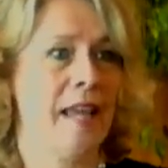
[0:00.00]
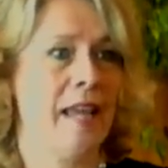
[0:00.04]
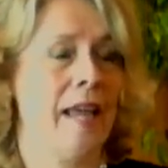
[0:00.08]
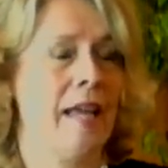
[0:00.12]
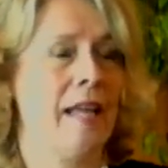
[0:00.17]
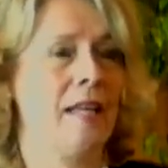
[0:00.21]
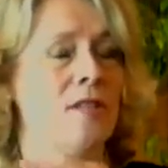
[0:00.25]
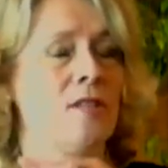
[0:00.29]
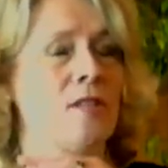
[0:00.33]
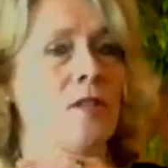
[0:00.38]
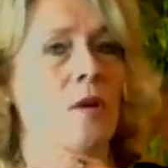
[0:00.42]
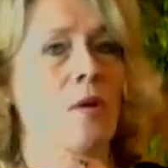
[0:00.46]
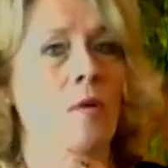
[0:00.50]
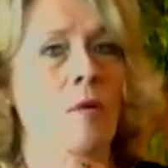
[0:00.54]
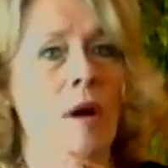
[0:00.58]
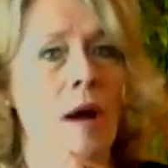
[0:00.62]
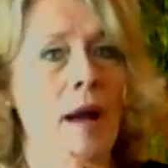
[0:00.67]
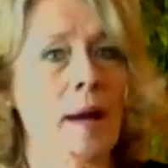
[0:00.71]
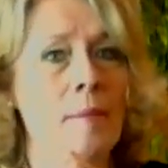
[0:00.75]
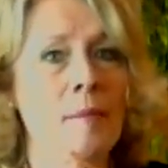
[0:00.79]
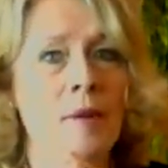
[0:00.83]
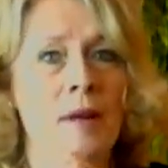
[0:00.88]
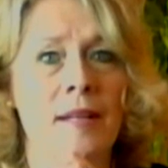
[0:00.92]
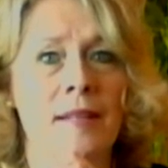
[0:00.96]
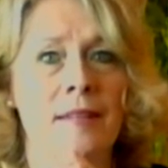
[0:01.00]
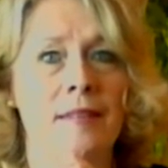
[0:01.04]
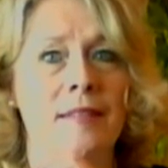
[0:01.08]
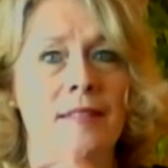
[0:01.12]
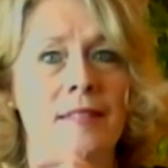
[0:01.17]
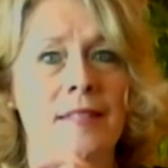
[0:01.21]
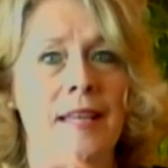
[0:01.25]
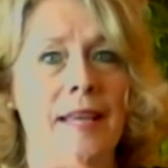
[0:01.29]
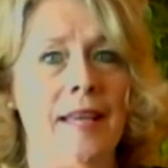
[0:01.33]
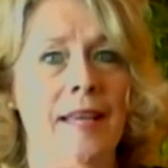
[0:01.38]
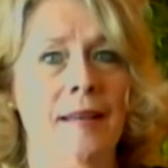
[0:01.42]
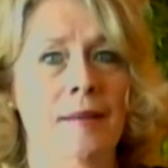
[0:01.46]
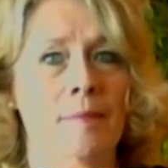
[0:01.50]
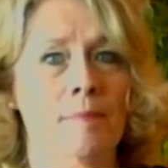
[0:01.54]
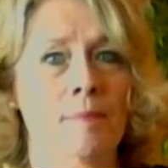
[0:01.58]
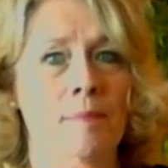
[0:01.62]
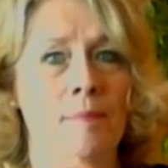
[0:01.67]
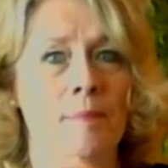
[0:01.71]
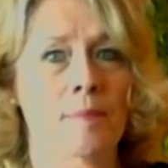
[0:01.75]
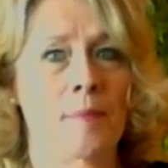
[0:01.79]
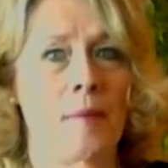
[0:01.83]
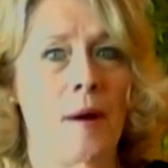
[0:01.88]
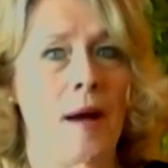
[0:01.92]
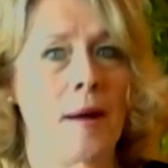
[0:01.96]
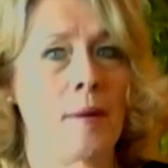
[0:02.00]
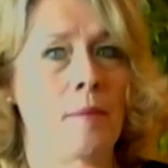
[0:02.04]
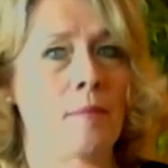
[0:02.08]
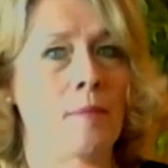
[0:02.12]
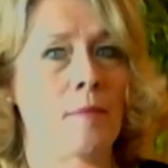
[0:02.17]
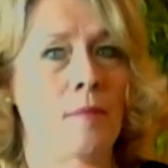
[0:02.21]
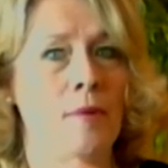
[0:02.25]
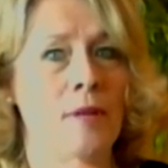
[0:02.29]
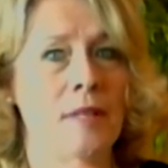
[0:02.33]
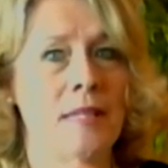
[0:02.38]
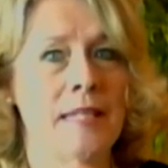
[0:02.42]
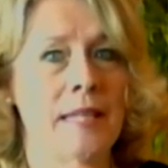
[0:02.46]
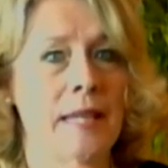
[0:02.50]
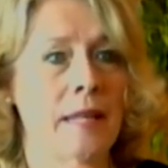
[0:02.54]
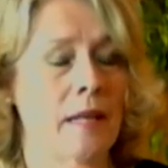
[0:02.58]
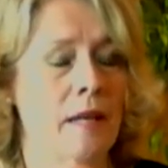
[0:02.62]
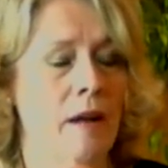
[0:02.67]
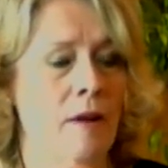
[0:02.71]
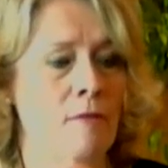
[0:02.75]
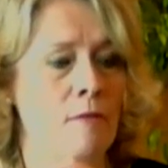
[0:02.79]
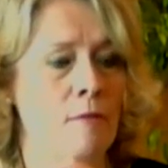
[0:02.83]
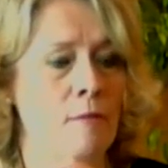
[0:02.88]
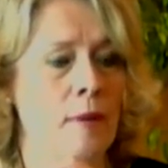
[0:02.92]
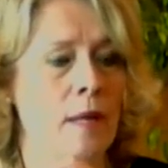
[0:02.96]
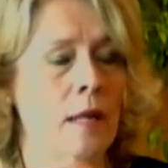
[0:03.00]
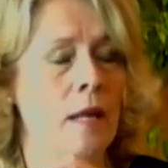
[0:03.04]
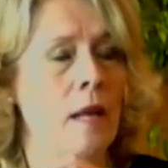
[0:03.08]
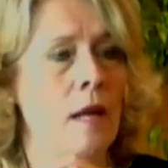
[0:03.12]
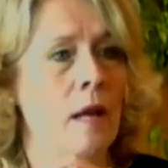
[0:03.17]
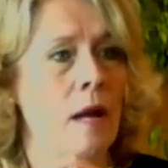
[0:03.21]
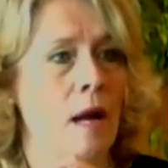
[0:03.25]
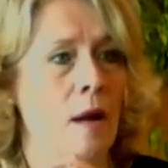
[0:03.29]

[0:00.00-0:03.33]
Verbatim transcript: And so I'm not saying I wouldn't say to government,